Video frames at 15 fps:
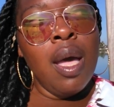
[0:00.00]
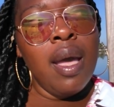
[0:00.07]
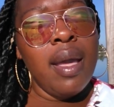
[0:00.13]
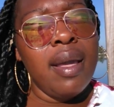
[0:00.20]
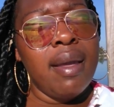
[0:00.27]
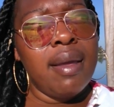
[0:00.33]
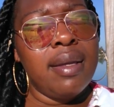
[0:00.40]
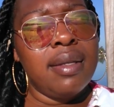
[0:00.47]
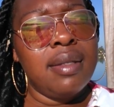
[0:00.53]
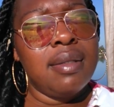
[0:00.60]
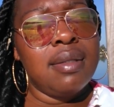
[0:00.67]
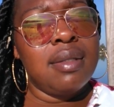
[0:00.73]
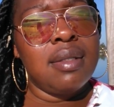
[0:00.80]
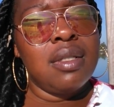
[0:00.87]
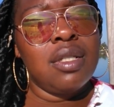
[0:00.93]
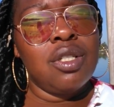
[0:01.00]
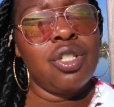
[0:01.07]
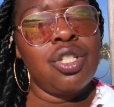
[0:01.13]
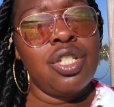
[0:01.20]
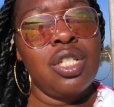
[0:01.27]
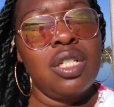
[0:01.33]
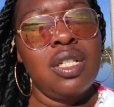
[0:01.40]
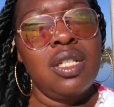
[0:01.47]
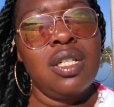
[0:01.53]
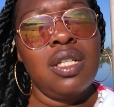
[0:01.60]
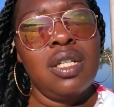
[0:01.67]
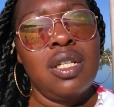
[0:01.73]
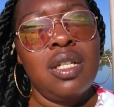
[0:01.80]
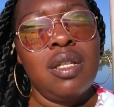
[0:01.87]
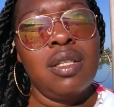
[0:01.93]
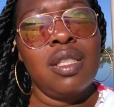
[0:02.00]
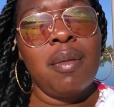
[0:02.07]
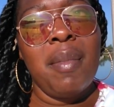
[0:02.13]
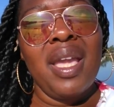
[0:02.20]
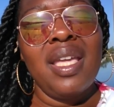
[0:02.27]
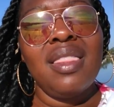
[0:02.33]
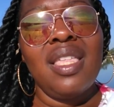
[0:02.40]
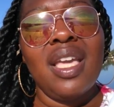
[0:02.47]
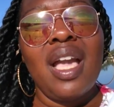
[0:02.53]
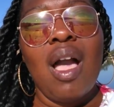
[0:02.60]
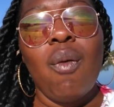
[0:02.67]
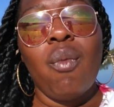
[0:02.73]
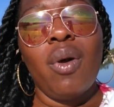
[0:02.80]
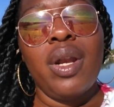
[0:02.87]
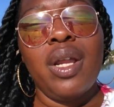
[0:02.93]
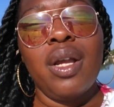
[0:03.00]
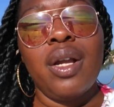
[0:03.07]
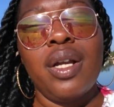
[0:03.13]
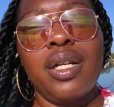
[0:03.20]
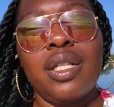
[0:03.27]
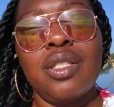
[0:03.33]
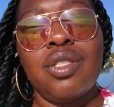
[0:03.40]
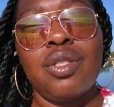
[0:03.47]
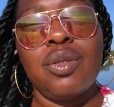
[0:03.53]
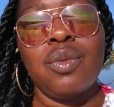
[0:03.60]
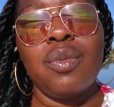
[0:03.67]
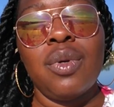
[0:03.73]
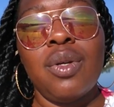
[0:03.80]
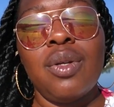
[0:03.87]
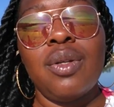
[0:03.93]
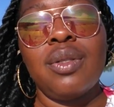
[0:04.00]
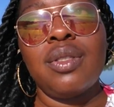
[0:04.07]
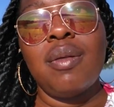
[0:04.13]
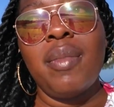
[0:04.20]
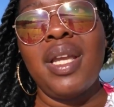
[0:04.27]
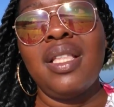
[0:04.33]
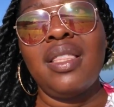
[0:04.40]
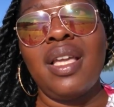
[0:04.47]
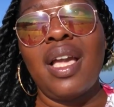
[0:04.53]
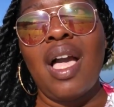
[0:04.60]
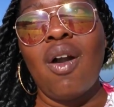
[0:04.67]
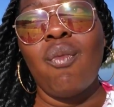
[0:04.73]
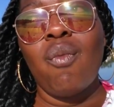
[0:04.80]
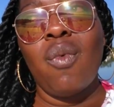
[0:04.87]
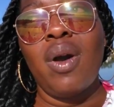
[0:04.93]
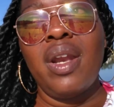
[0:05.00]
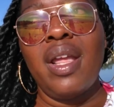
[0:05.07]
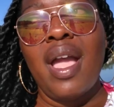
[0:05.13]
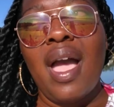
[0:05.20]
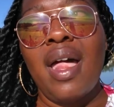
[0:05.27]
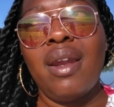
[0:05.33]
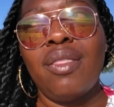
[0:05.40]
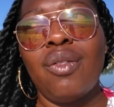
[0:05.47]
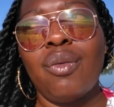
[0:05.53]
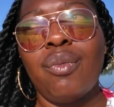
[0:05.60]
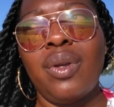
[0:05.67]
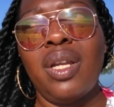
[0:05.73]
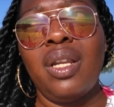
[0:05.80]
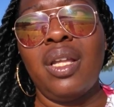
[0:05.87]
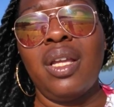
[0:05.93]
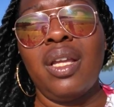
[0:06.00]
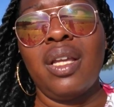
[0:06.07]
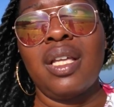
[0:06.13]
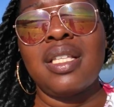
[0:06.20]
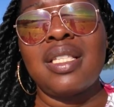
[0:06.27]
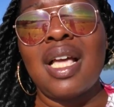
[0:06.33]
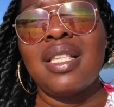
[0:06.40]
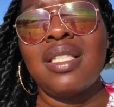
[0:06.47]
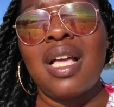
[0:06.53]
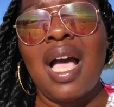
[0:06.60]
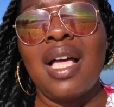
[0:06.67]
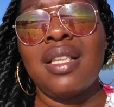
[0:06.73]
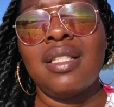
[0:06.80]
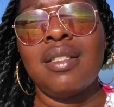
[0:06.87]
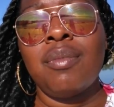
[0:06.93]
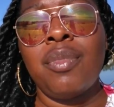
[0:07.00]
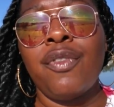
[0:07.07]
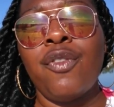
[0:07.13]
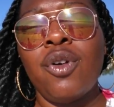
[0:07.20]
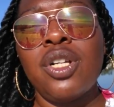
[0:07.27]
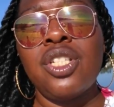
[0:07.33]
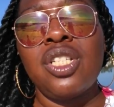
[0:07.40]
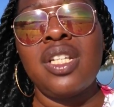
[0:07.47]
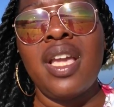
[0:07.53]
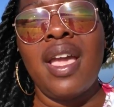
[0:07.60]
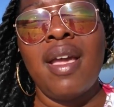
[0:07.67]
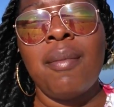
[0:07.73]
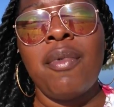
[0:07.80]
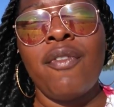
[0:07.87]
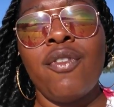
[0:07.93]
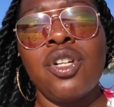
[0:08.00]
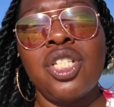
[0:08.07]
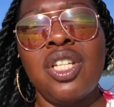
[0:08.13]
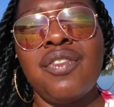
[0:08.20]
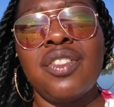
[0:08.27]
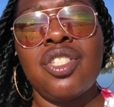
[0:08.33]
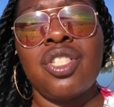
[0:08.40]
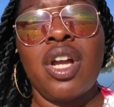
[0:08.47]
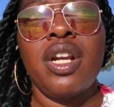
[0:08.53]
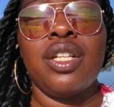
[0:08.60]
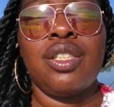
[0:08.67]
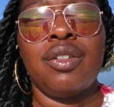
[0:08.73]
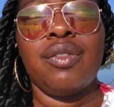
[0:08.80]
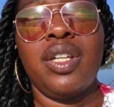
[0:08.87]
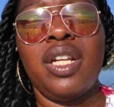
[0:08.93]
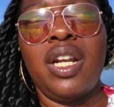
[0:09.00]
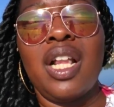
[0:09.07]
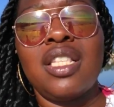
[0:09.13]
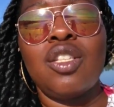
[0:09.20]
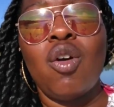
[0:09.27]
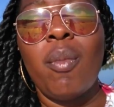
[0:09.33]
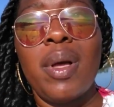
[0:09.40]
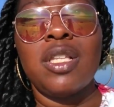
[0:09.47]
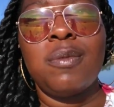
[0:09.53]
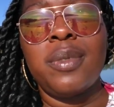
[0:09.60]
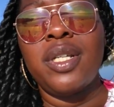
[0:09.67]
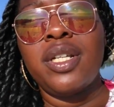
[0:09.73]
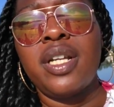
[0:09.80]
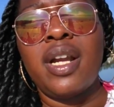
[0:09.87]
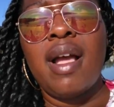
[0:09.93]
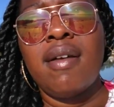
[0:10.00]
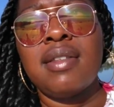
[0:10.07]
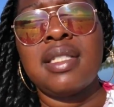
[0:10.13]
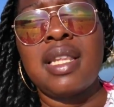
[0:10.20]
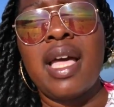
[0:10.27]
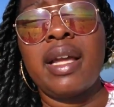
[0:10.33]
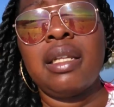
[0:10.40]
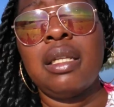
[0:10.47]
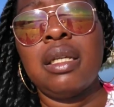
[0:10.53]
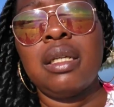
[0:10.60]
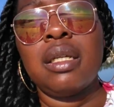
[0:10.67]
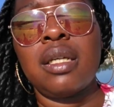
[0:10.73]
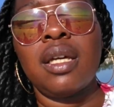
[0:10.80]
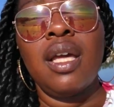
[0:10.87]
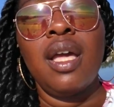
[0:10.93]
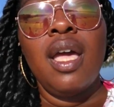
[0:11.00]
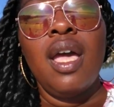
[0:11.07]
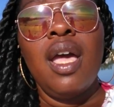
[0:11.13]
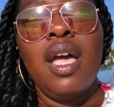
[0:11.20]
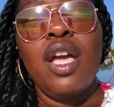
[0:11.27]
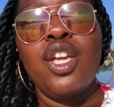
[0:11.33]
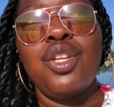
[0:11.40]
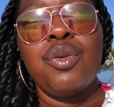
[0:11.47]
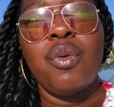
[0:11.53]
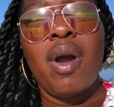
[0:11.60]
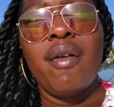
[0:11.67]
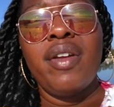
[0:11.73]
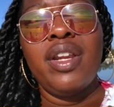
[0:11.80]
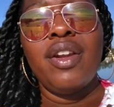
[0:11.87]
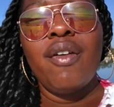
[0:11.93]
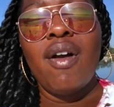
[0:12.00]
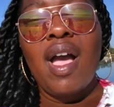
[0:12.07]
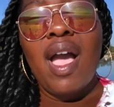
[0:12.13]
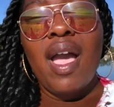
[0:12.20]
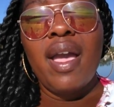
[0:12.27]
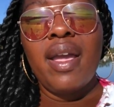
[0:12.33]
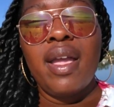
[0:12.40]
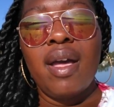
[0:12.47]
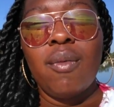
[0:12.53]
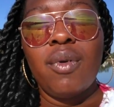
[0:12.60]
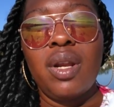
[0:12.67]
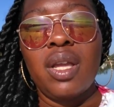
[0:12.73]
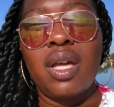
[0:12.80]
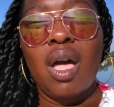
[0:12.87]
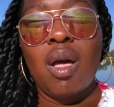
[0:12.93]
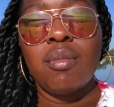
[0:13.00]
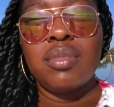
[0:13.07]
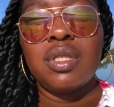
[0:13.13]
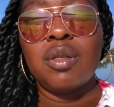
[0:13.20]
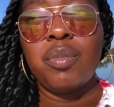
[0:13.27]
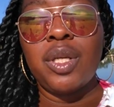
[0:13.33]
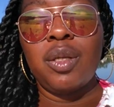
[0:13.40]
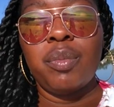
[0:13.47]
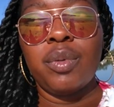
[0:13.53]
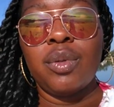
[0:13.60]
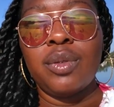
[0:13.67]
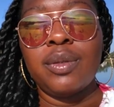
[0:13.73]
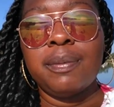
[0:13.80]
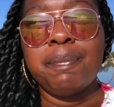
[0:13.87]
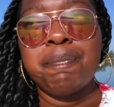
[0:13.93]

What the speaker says: And the main thing I wanted her to do, well, the main thing I wanted out of the reading, because before she even started the reading, I told my spirit, I was like, look, you already know how I am when it comes to people.